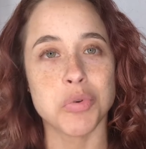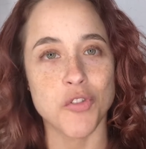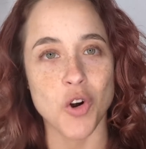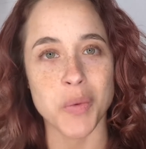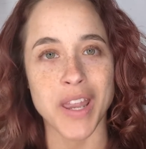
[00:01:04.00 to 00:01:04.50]

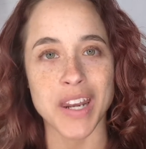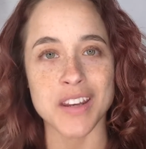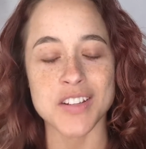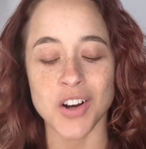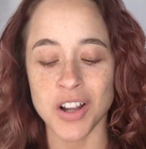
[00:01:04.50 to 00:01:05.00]
Before we get
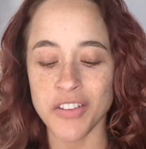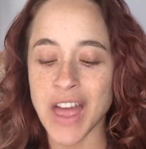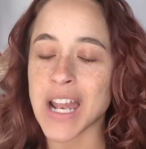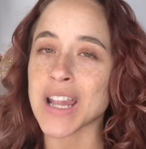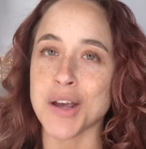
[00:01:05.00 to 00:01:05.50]
into all
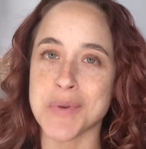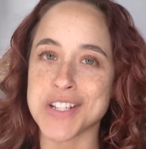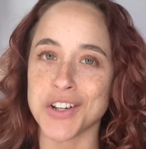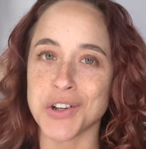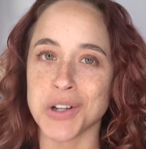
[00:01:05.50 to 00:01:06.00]
that, let me
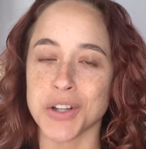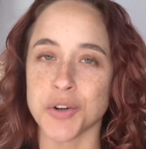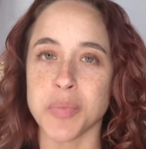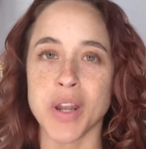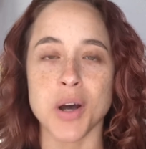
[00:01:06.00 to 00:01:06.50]
tell you a little
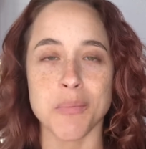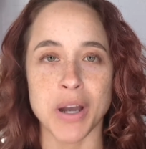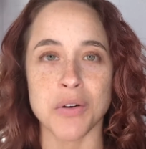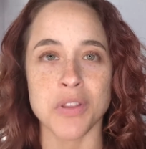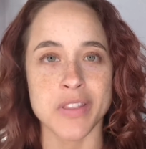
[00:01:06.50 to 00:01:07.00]
bit
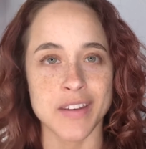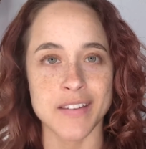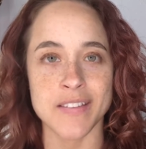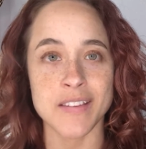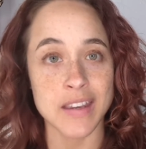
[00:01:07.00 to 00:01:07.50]
about
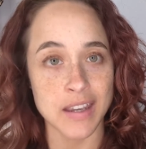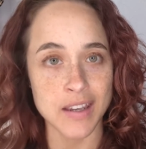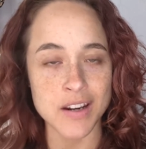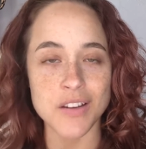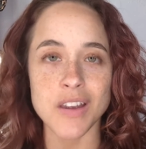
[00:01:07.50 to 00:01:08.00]
this
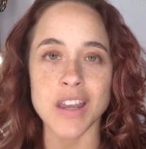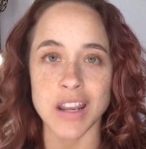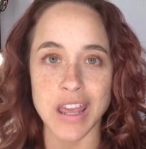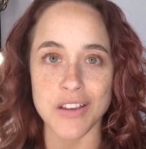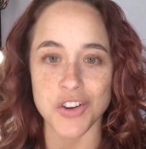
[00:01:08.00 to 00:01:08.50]
kit in
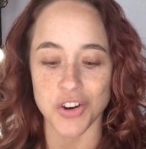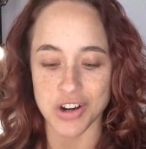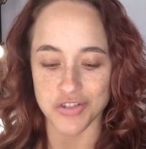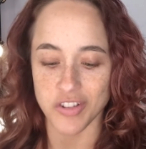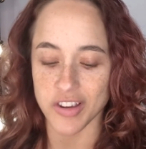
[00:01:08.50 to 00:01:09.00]
case you're
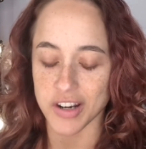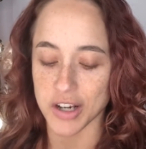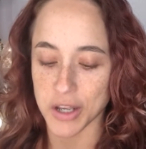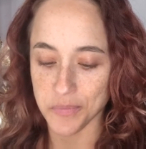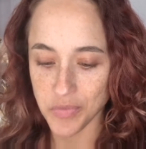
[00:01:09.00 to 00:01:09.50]
interested in
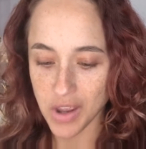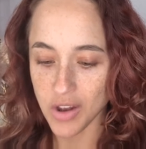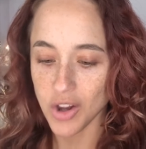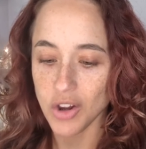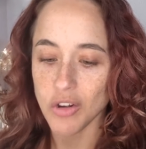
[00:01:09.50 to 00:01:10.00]
it.
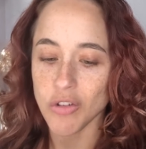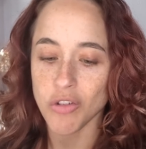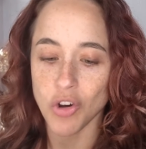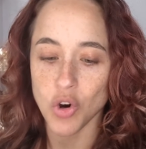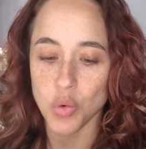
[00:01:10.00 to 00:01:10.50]

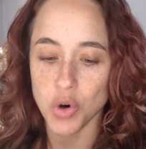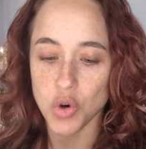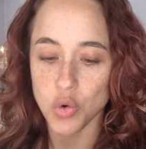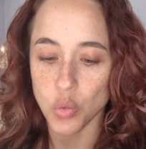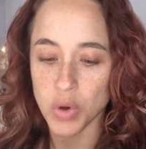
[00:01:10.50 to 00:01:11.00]
So
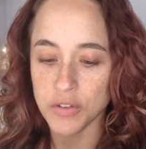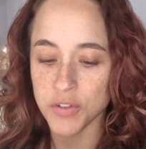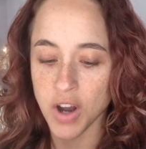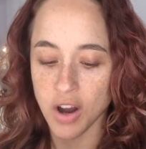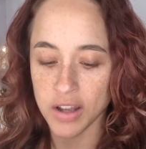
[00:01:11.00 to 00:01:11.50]
we've
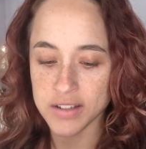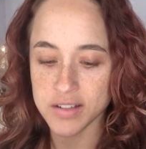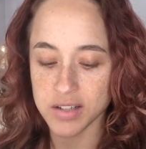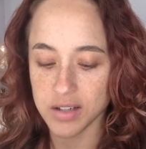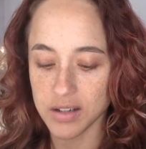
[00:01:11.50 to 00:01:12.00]

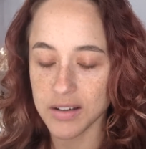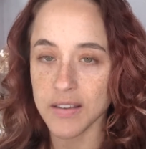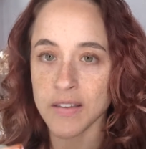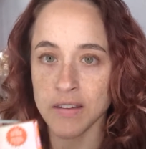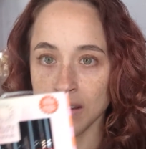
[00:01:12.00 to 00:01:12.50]
got
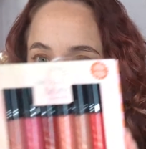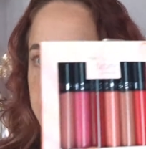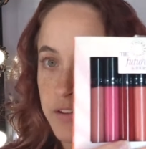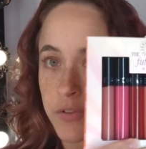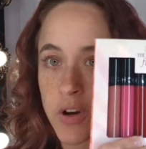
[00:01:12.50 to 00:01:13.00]
6
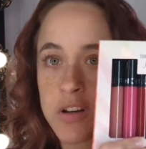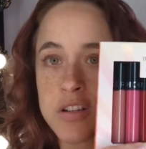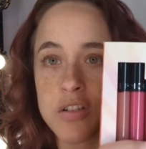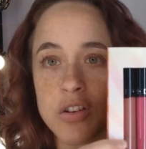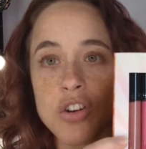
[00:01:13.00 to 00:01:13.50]

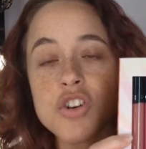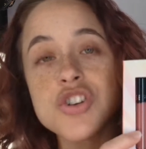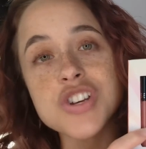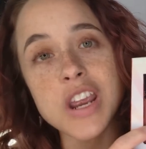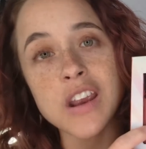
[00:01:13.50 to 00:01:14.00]
different
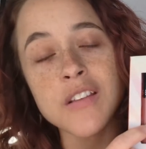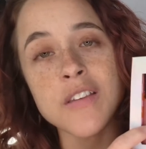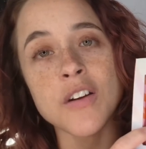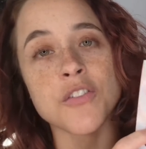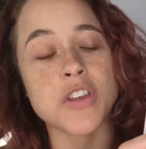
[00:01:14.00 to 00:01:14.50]
shades
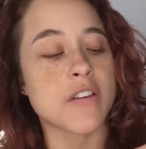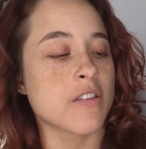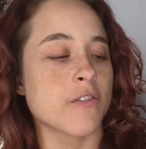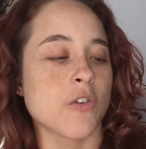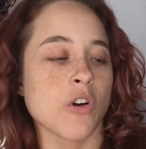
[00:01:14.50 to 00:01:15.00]
of the
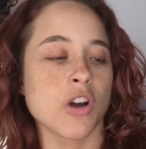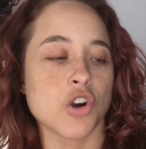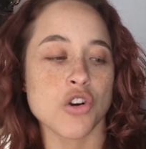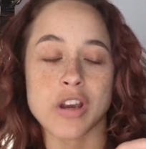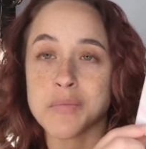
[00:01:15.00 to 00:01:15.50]
Sephora
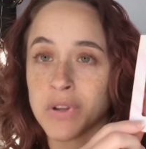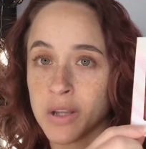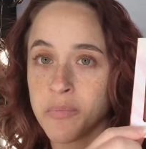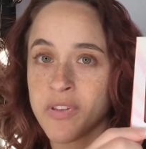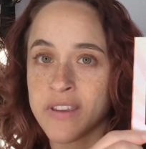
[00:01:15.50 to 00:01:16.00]
cream
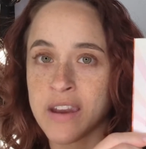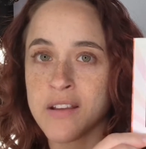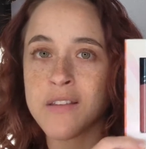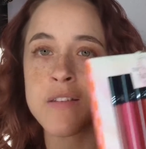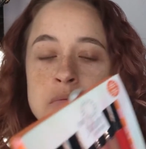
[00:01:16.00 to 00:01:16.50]
lip
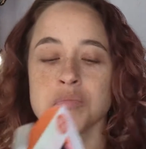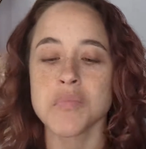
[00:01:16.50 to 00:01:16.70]
stains,